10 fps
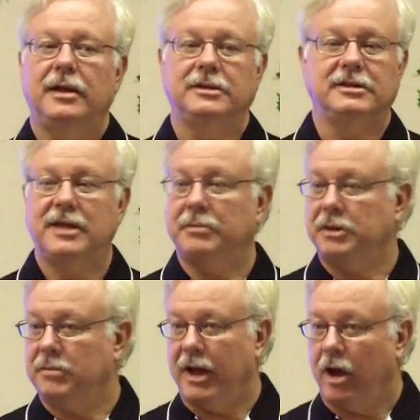It's
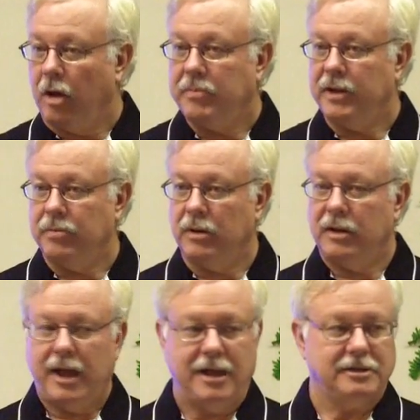accepted by all
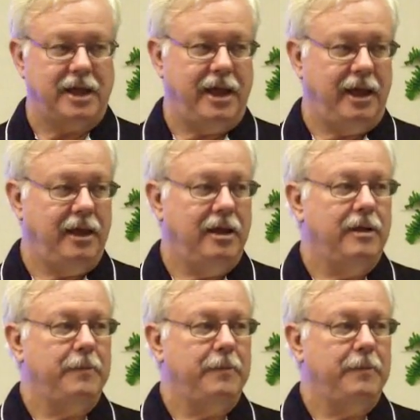people as a